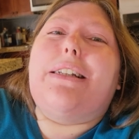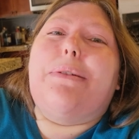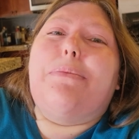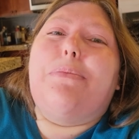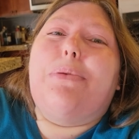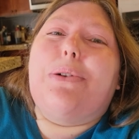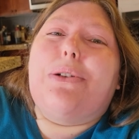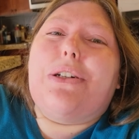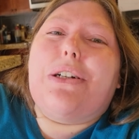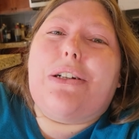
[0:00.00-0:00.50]
in
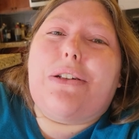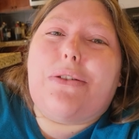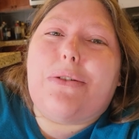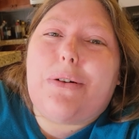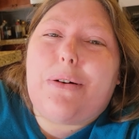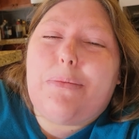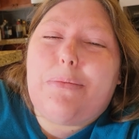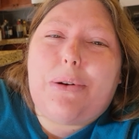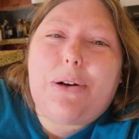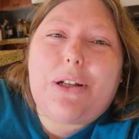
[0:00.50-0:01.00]
pushing
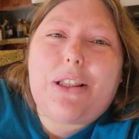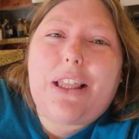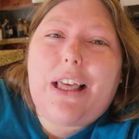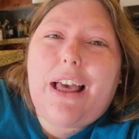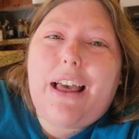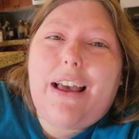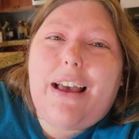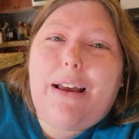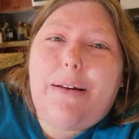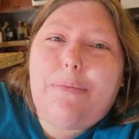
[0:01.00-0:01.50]
through a book
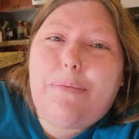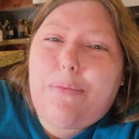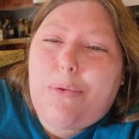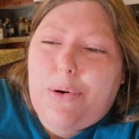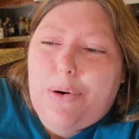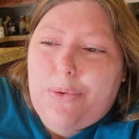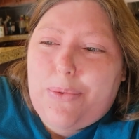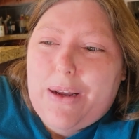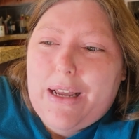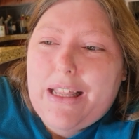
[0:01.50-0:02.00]
that I'm
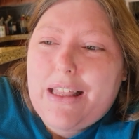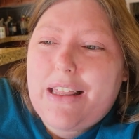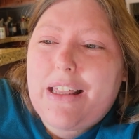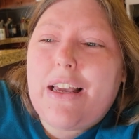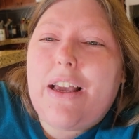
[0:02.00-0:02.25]
bored with.